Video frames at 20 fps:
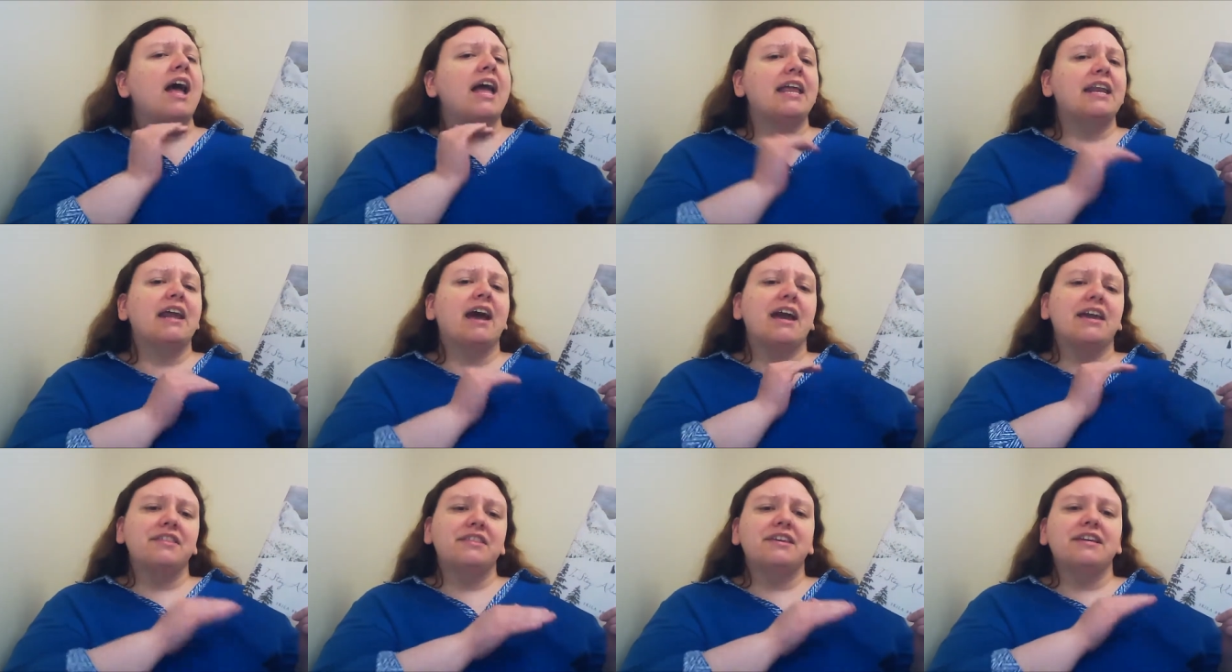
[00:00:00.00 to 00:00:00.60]
And
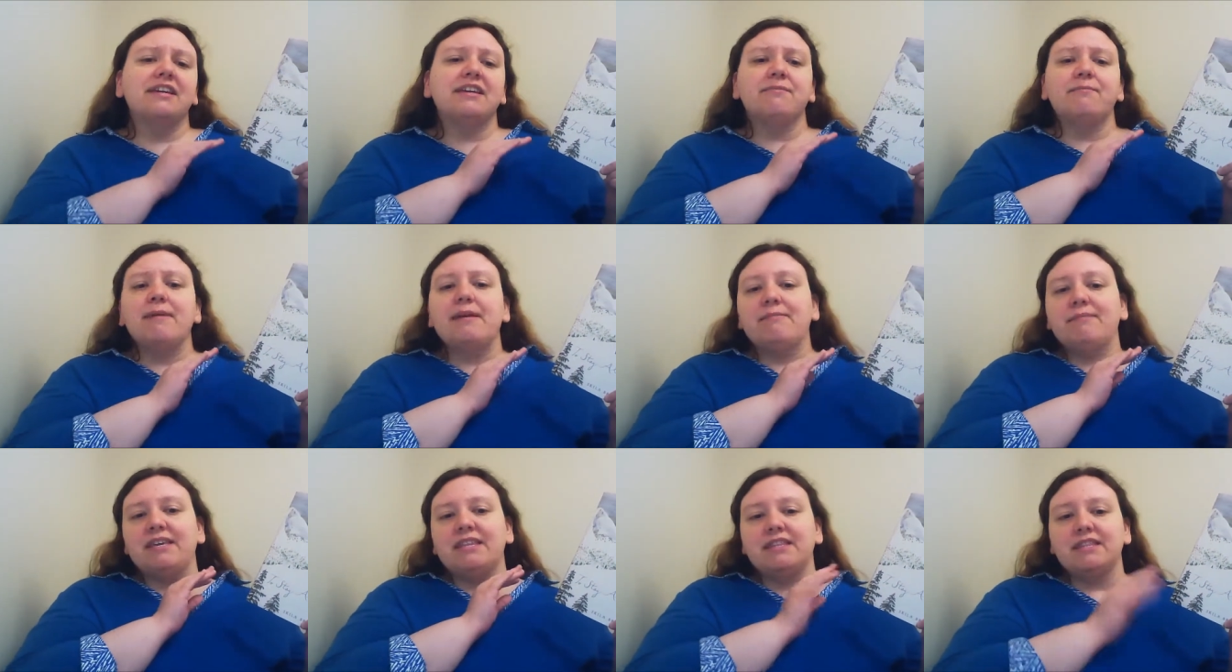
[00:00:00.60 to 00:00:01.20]
I think
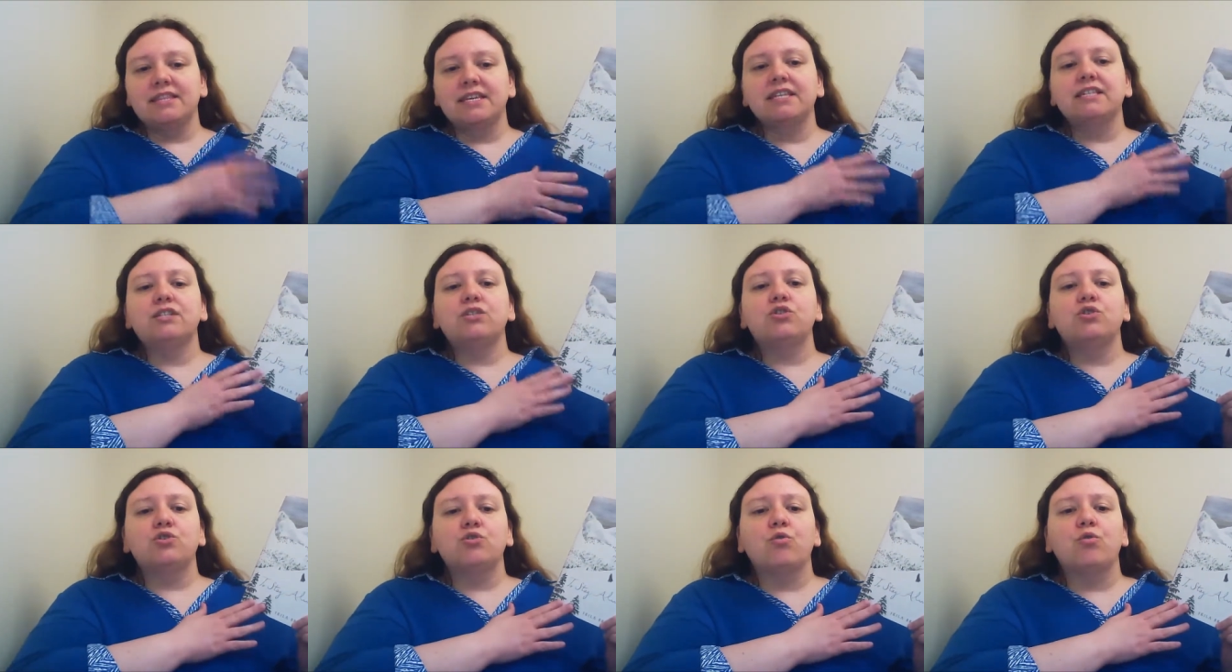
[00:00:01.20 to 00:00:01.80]
maybe
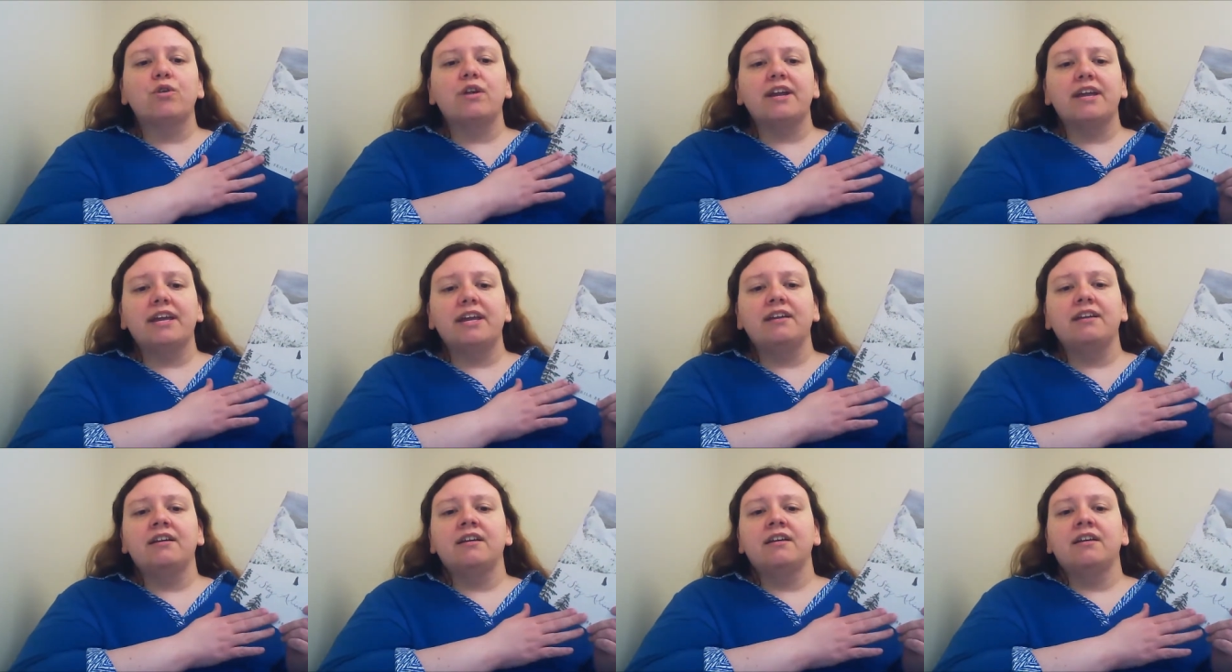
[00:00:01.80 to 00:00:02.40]
this
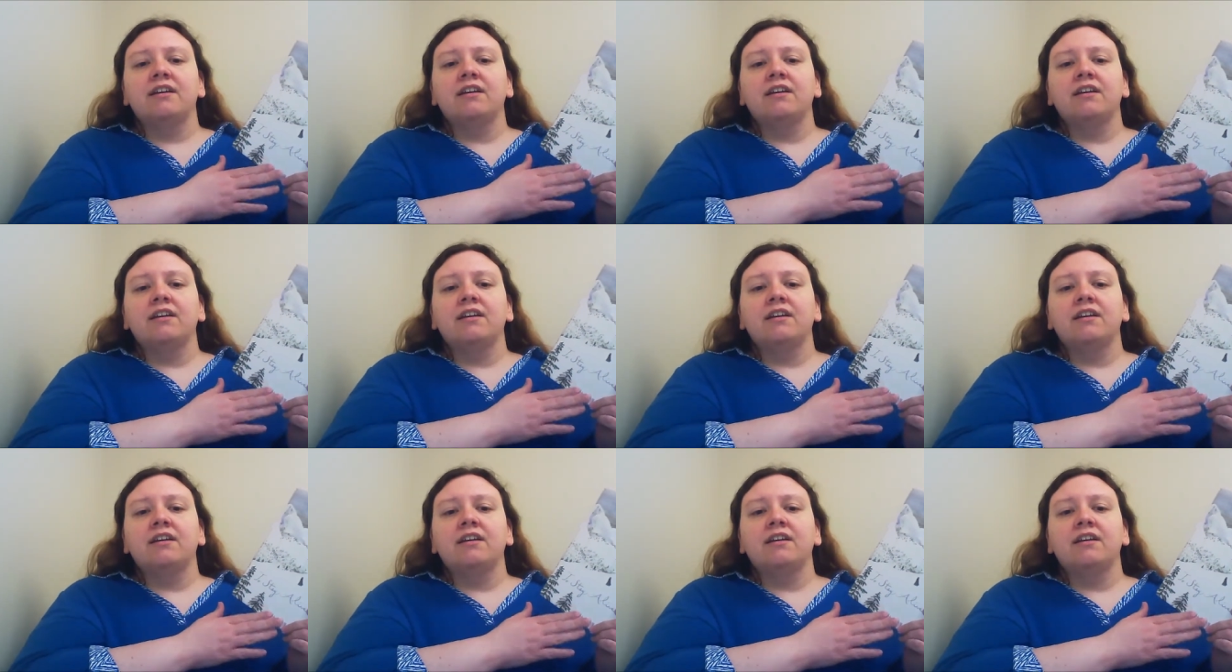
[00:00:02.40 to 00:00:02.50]
story